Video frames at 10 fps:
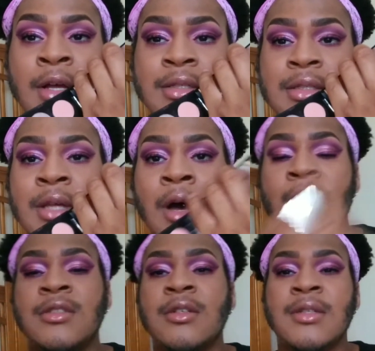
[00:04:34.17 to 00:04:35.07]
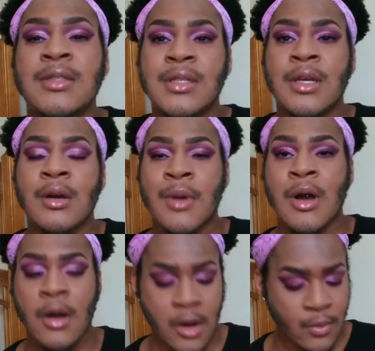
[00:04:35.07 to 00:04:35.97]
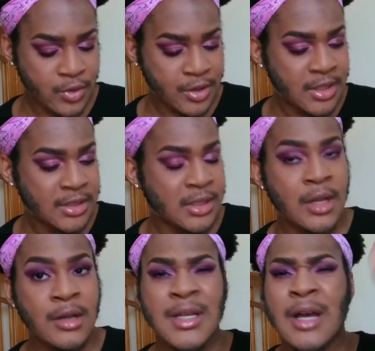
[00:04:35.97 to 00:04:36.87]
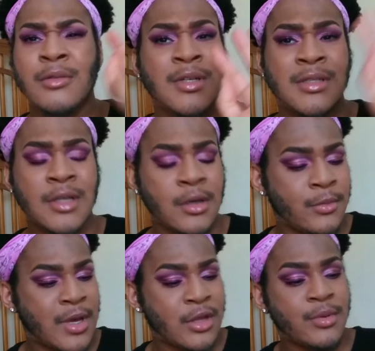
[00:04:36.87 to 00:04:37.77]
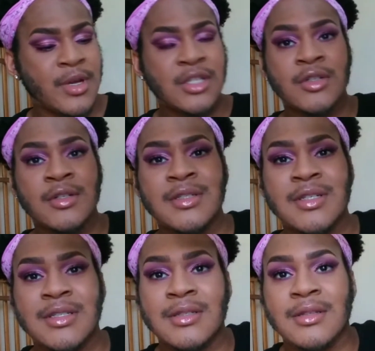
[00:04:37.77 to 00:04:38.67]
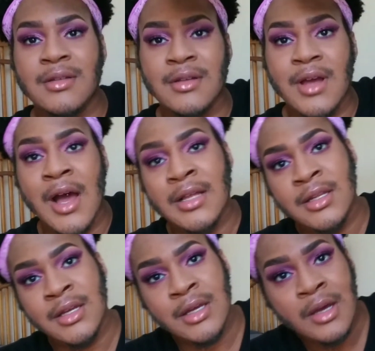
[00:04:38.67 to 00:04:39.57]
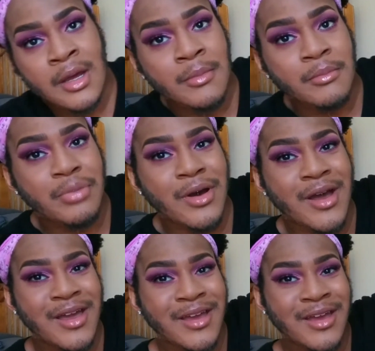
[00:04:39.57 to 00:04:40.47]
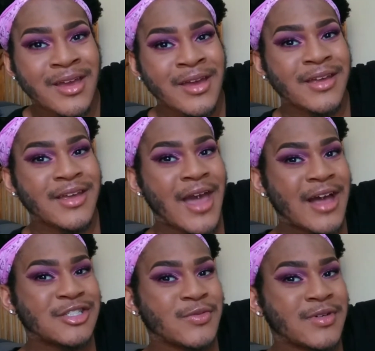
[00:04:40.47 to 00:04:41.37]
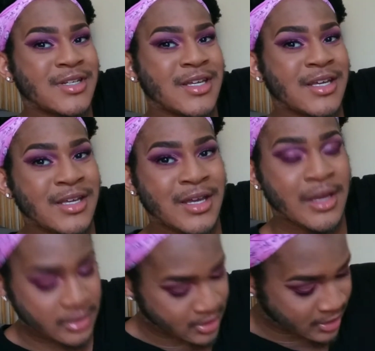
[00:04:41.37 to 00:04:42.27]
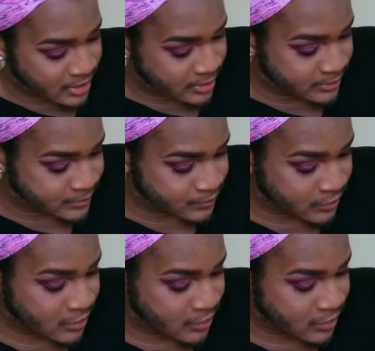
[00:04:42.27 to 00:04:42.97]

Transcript: So as you can see on my arm with these colors, I would insert better pictures because godly, but Casually and